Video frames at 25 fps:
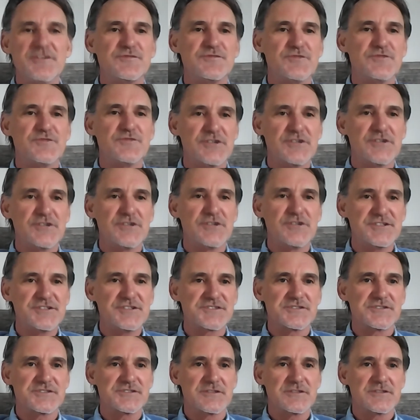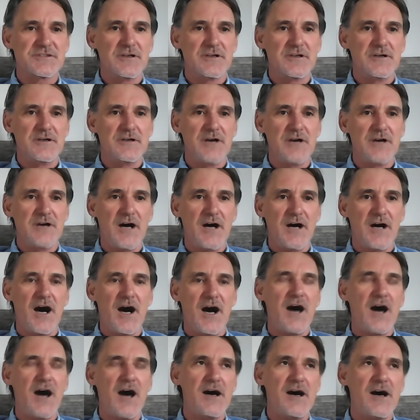first
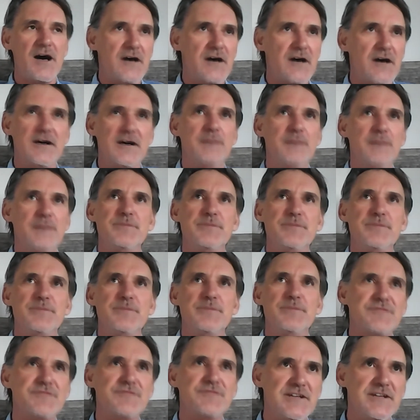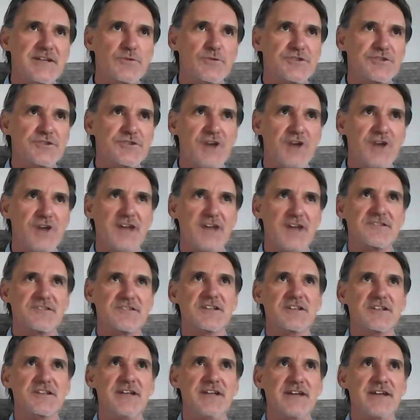aha epiphany where dots
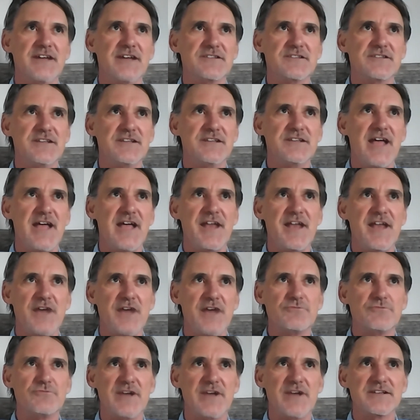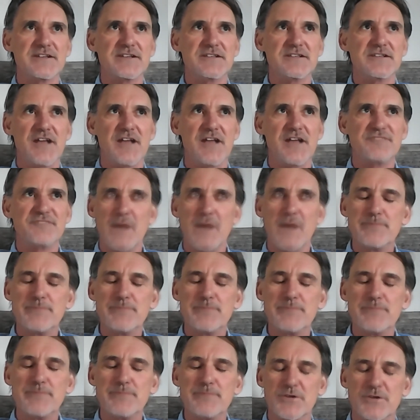connected, and I recognized my
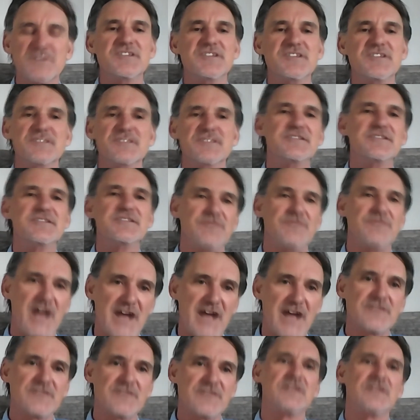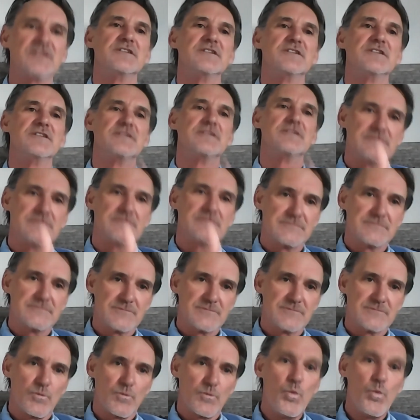purpose is in fact
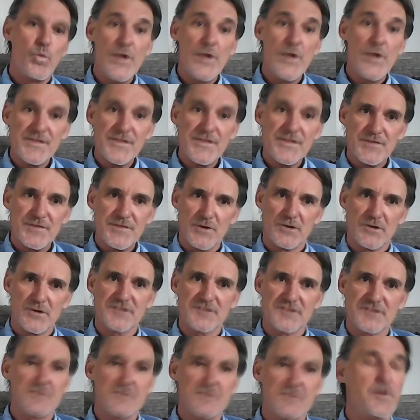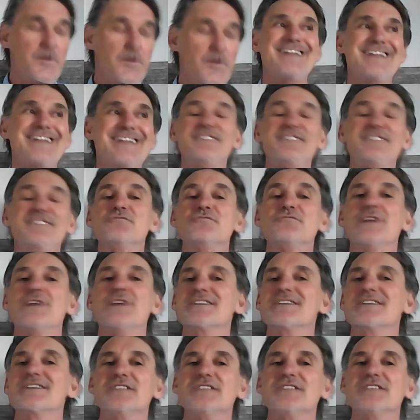with the horses, but I didn't
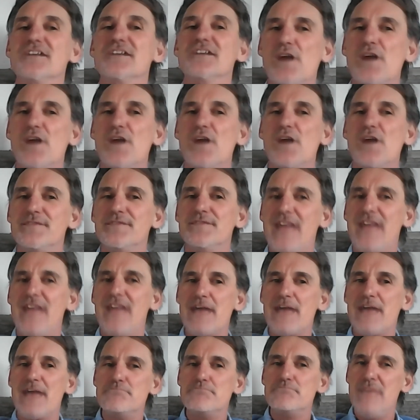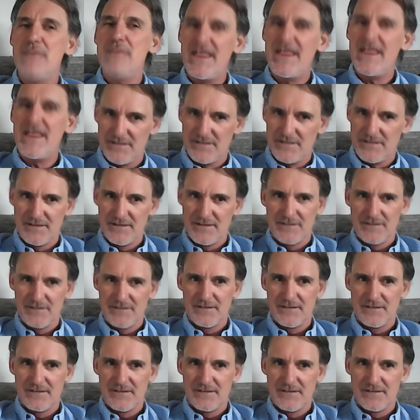recognize what that meant.